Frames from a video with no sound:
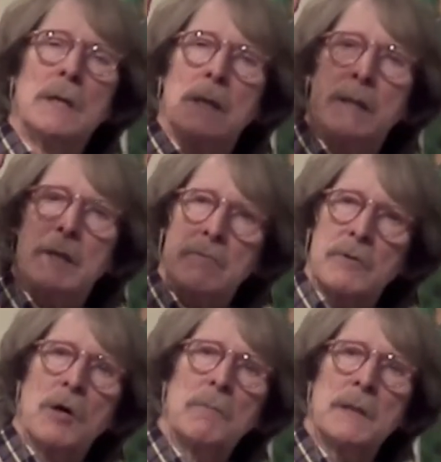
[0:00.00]
the
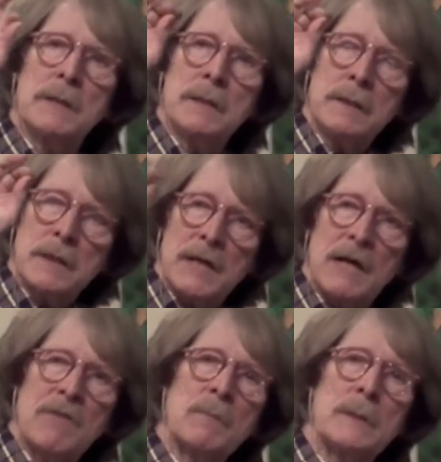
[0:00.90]
Roman
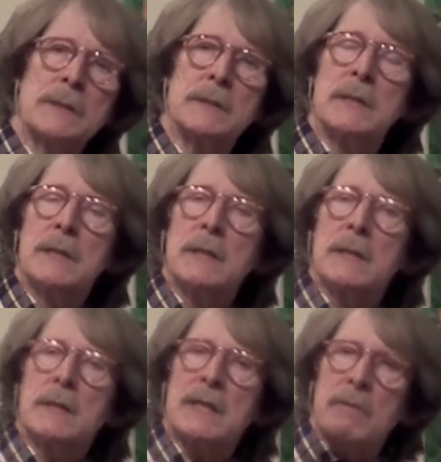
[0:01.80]
government
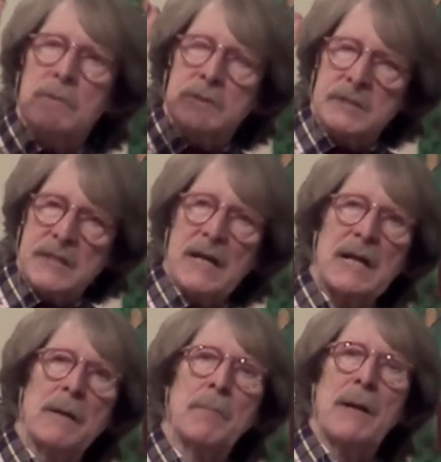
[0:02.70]
that was set
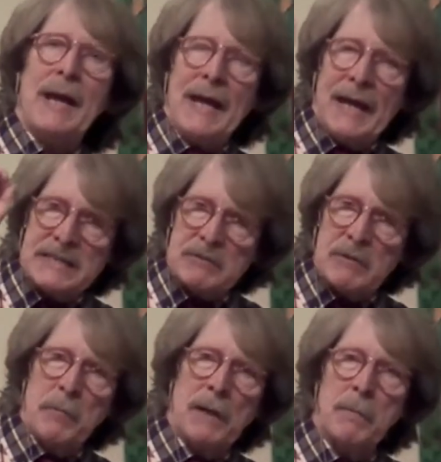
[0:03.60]
up as a
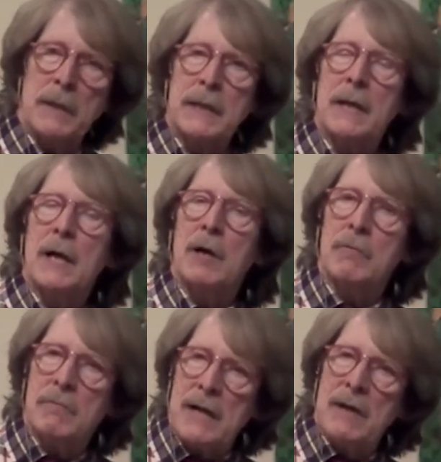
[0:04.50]
republic
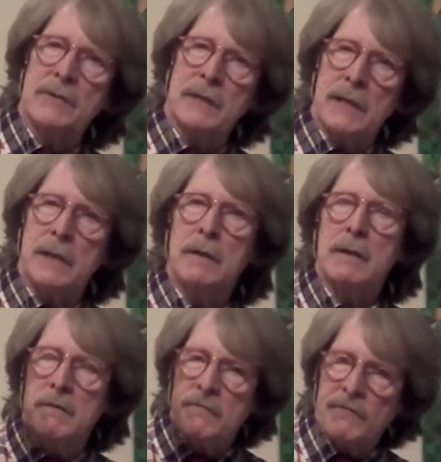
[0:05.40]
around the year
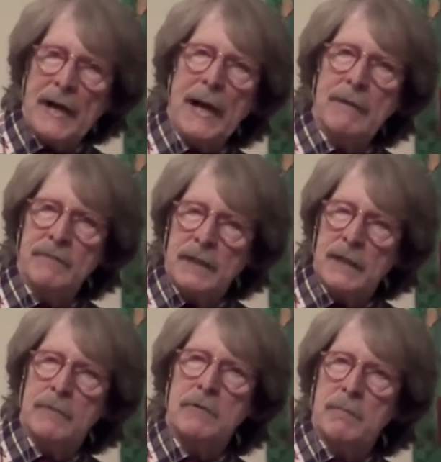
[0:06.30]

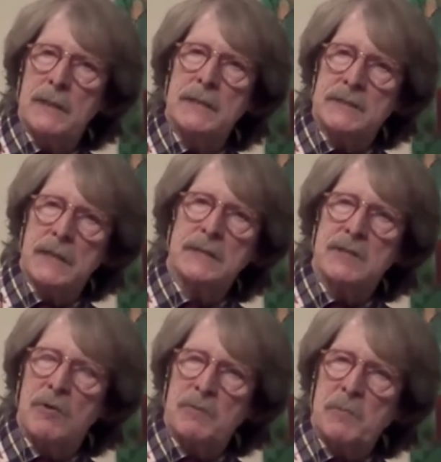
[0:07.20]
500 BC.
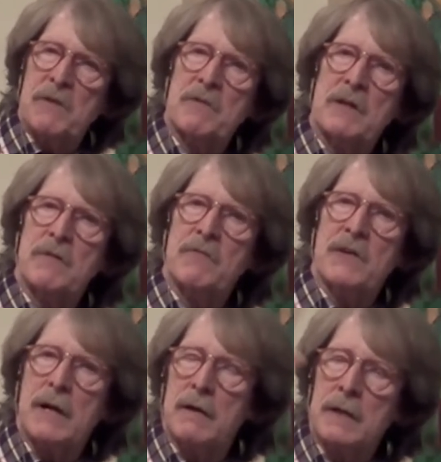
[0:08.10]
So it's perfectly
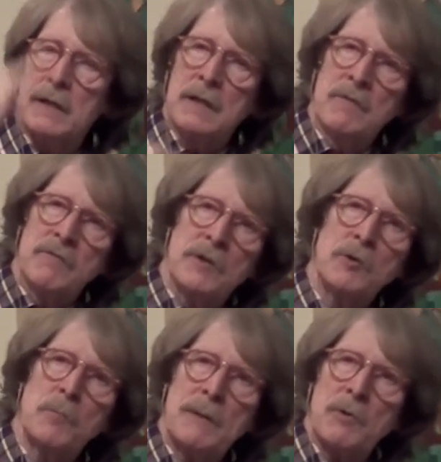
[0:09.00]
fair for
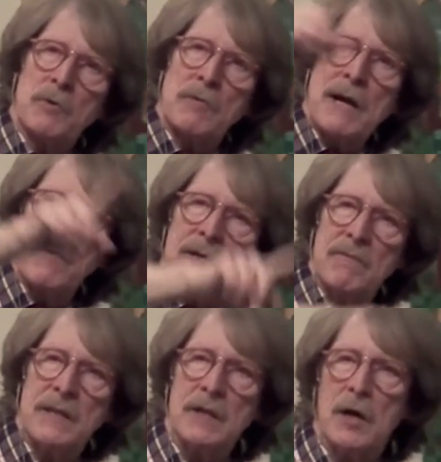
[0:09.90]
you people to round
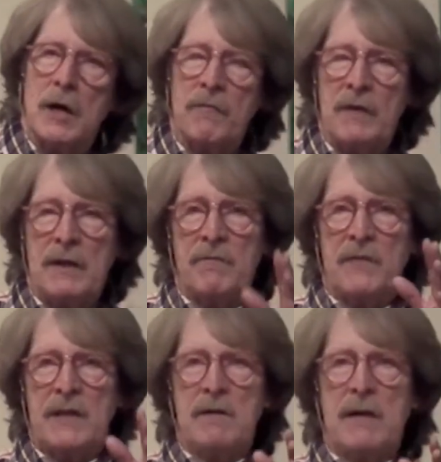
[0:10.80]
everything off and
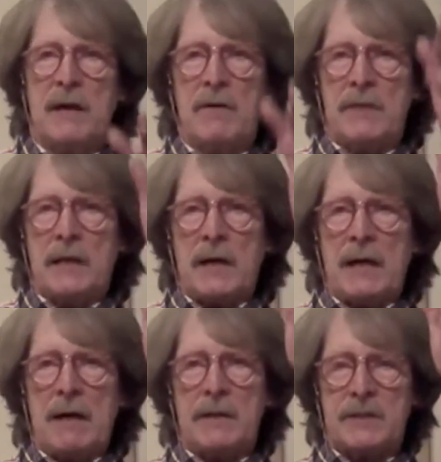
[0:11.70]
figure out that
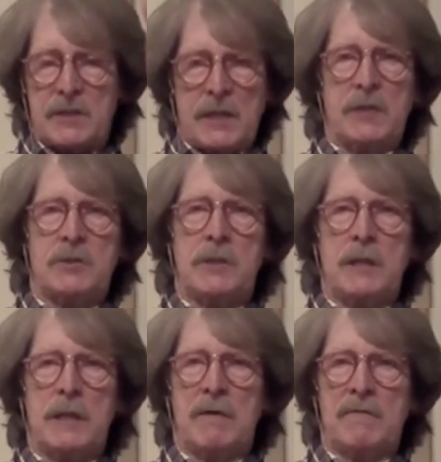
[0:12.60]
our discussion
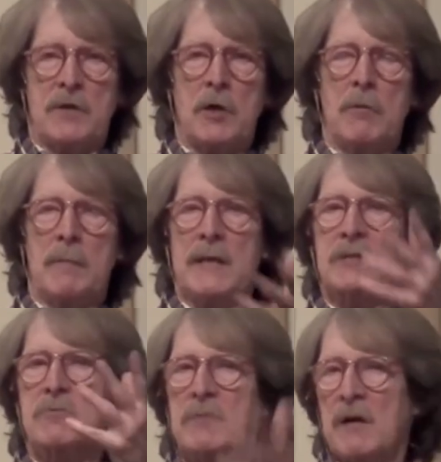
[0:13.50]
here of Rome
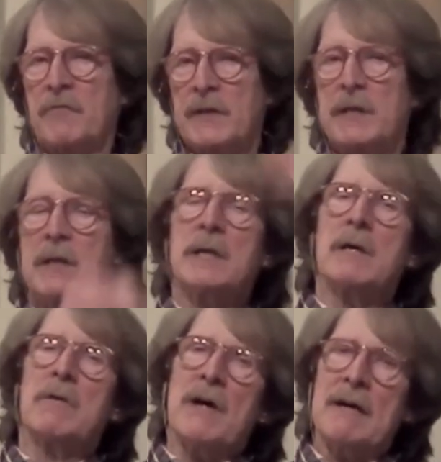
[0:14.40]
is roughly
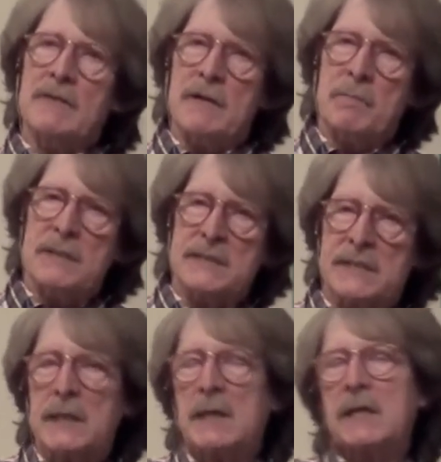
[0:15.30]
500
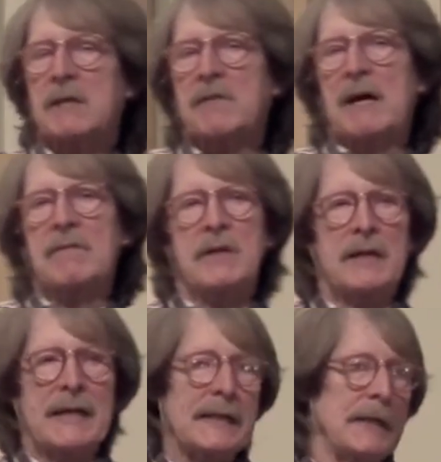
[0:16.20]
BC to
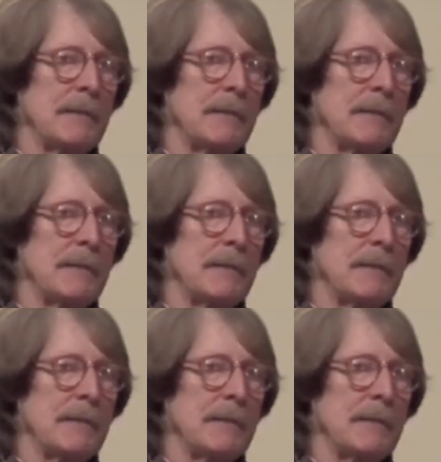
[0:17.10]
500 AD.